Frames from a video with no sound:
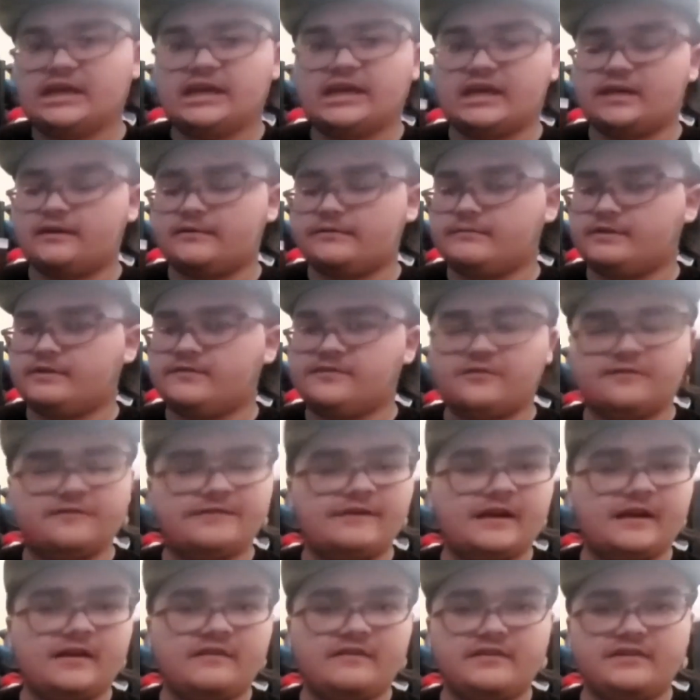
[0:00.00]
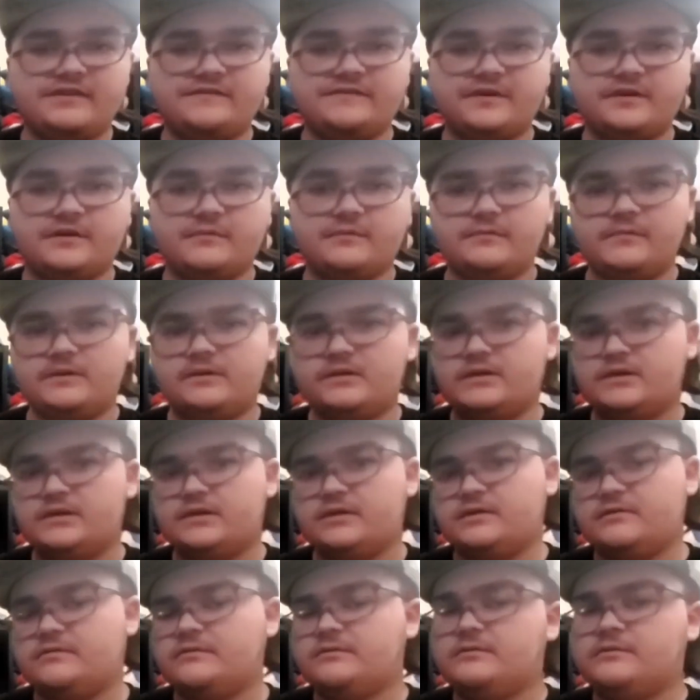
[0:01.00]
again, if you're a fan of this
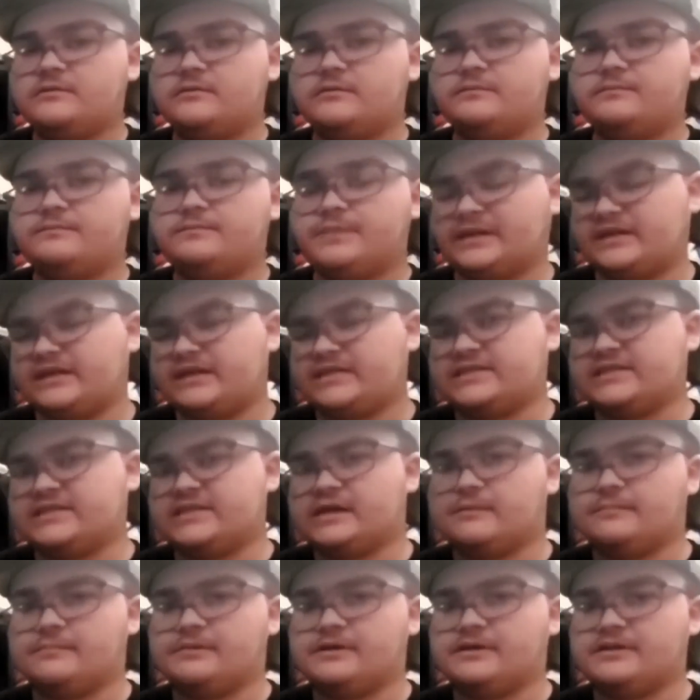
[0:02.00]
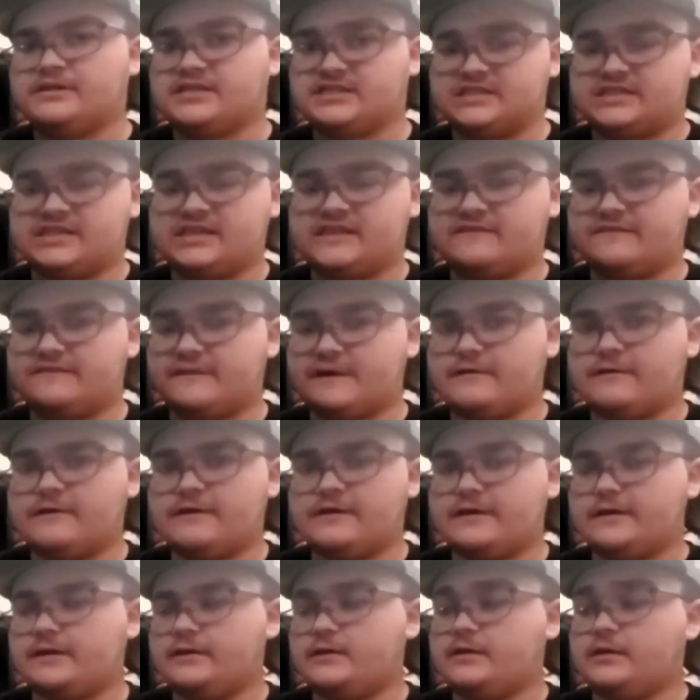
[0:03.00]
film, pick this up, because it's a
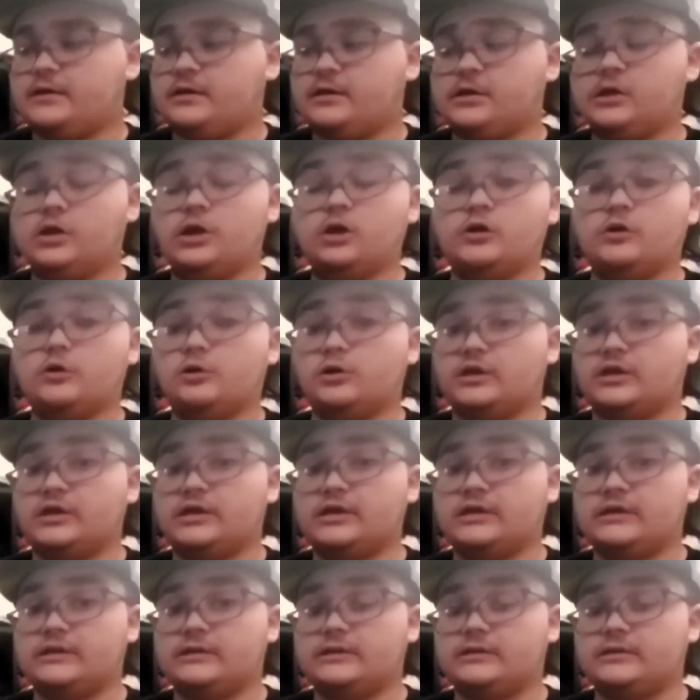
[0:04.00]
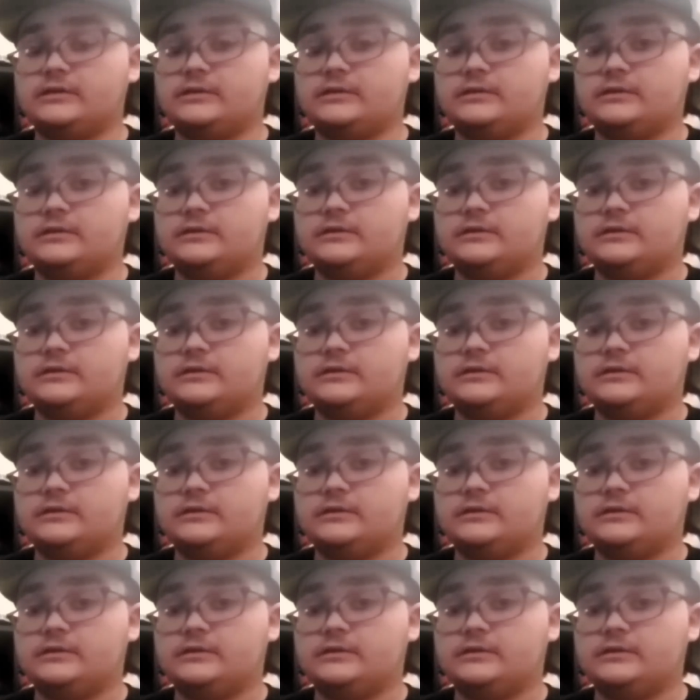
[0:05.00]
very good looking